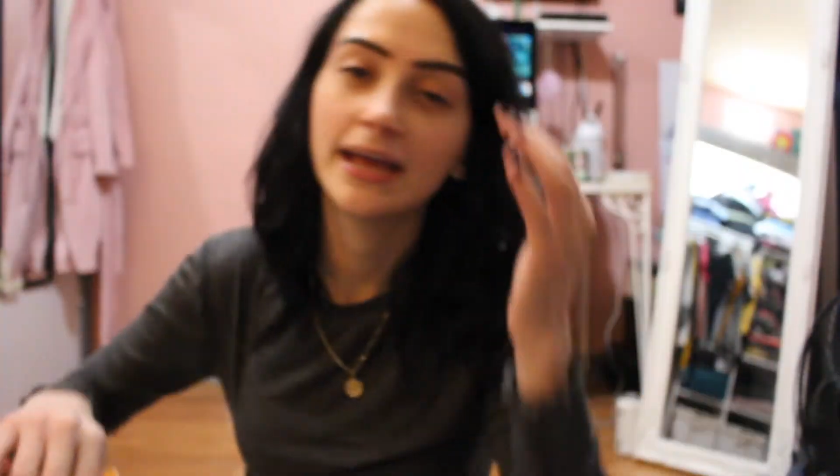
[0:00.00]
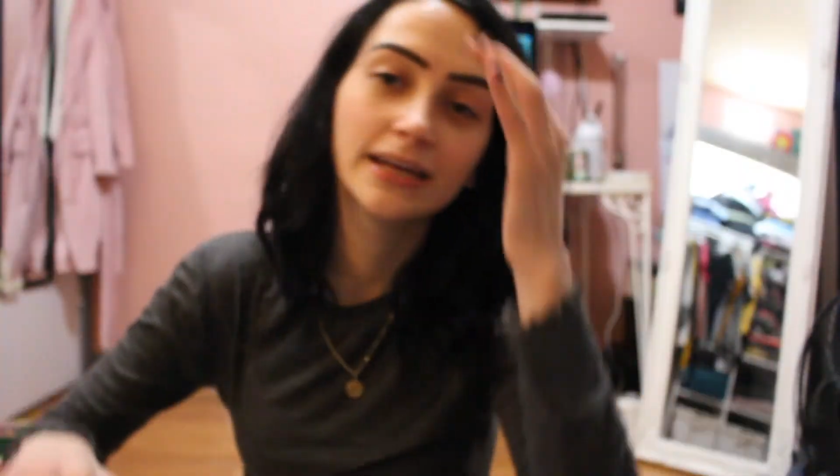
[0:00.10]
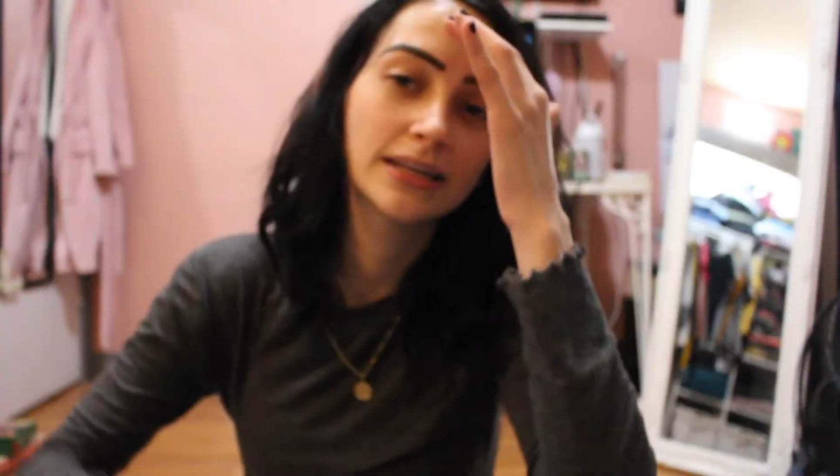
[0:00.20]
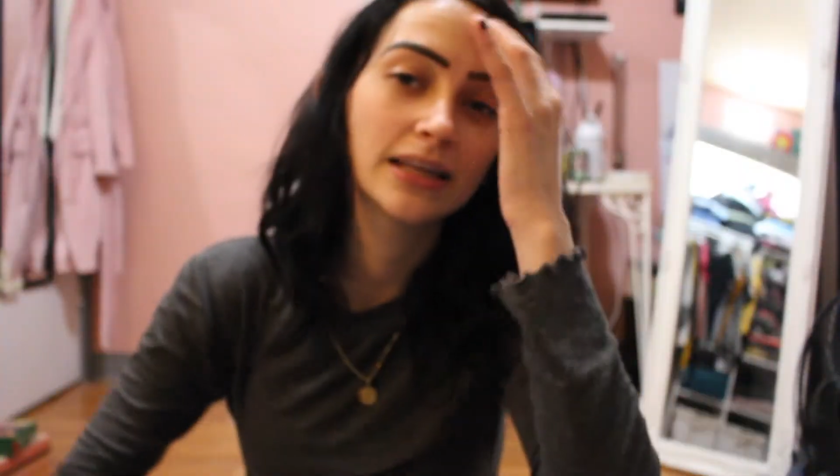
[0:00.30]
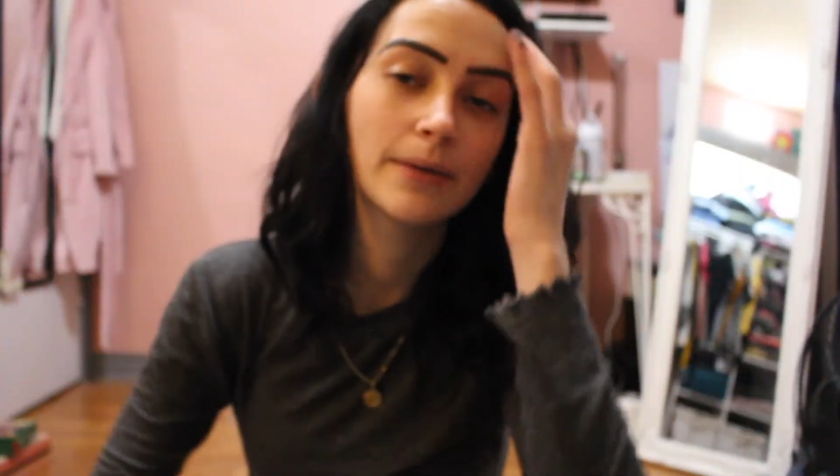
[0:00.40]

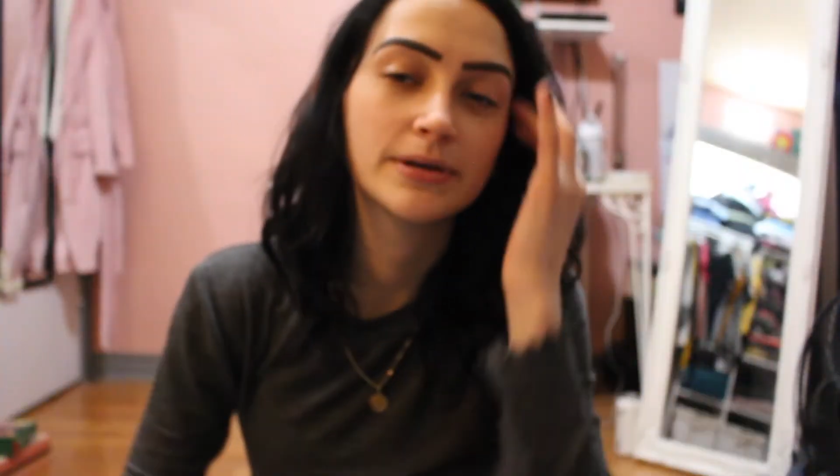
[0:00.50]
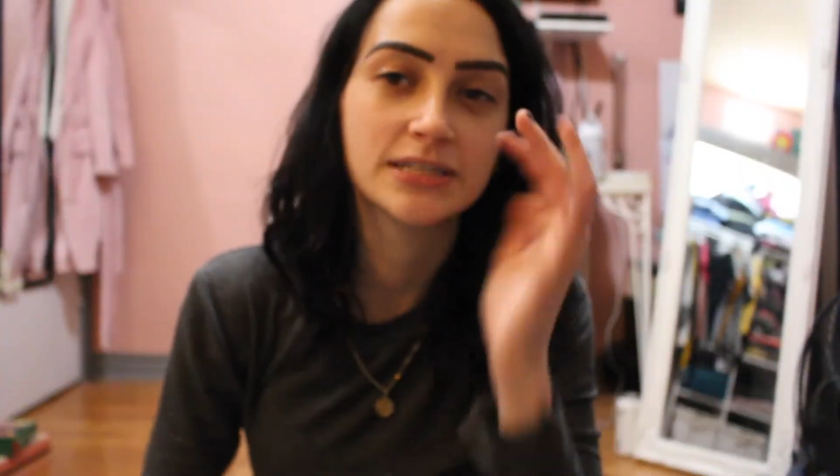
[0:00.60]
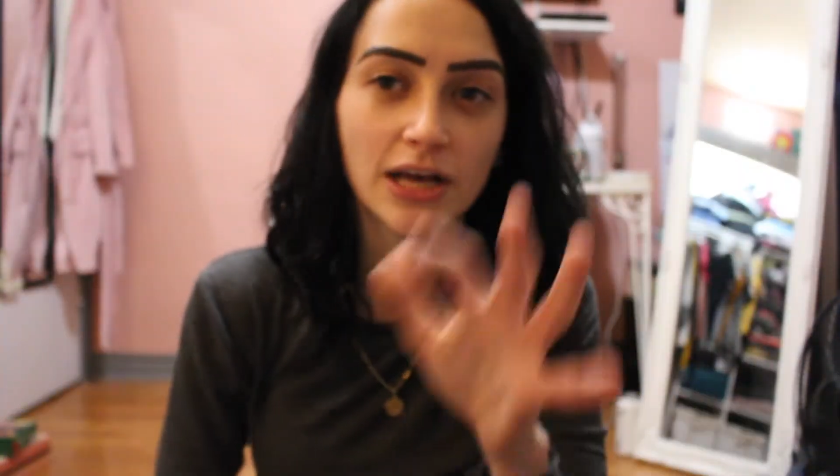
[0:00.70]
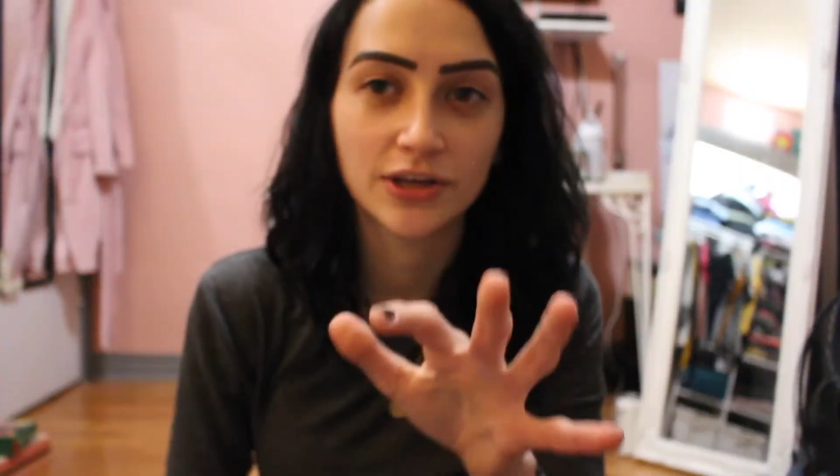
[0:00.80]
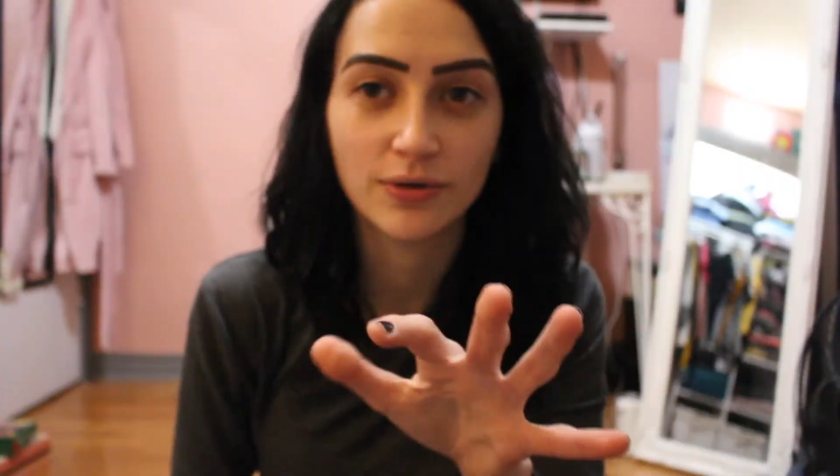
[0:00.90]
And let me
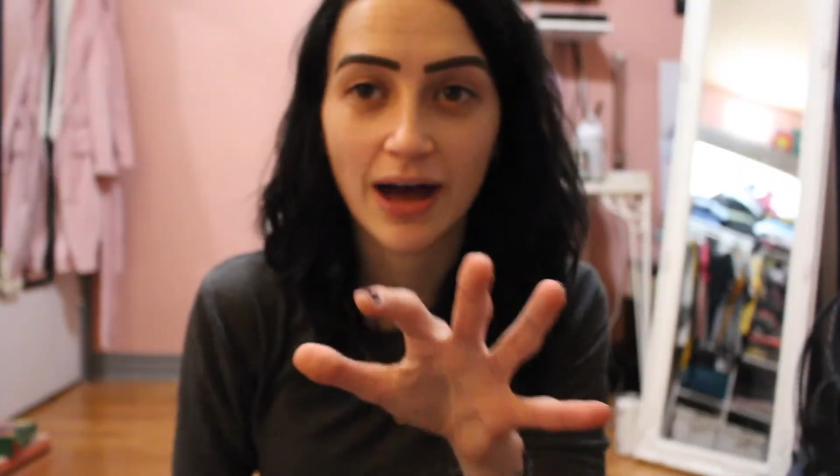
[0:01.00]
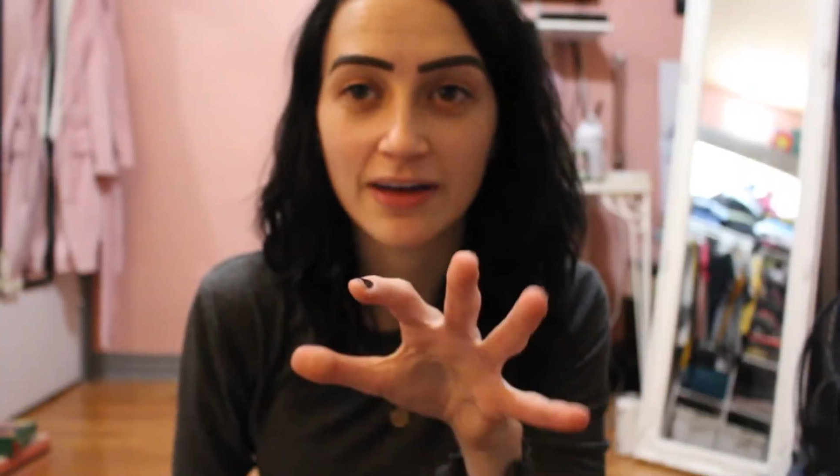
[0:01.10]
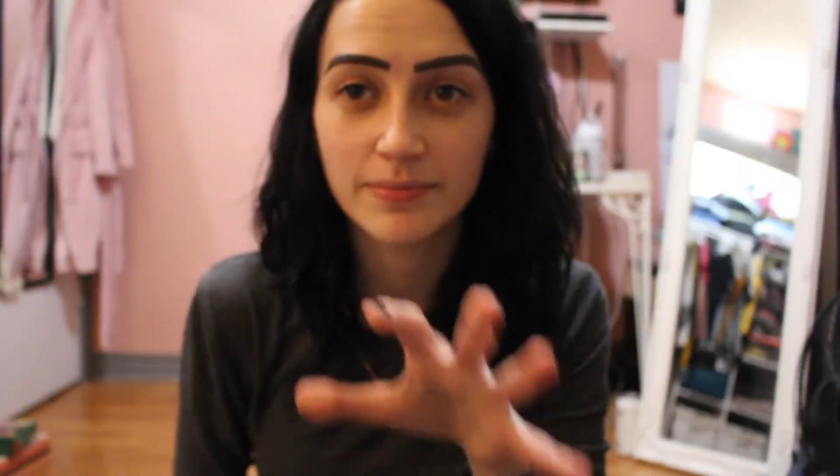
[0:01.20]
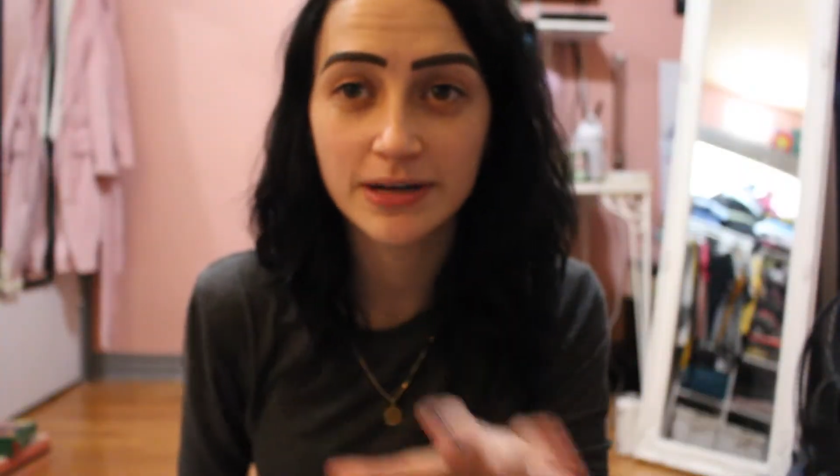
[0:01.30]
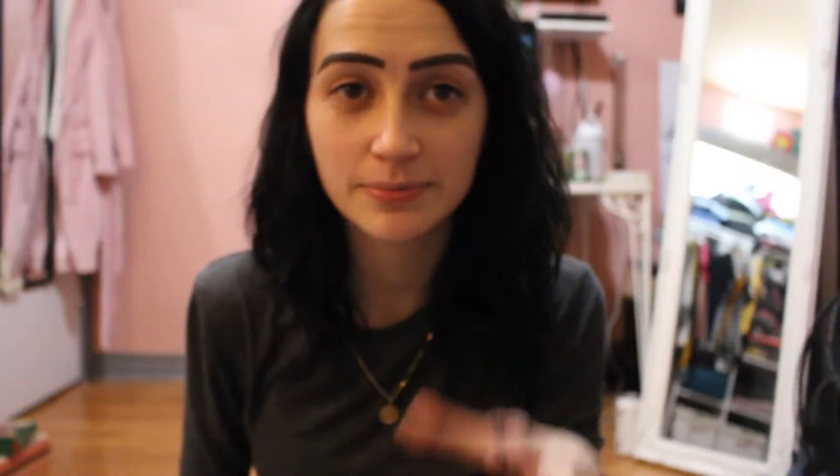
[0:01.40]
tell you, I've been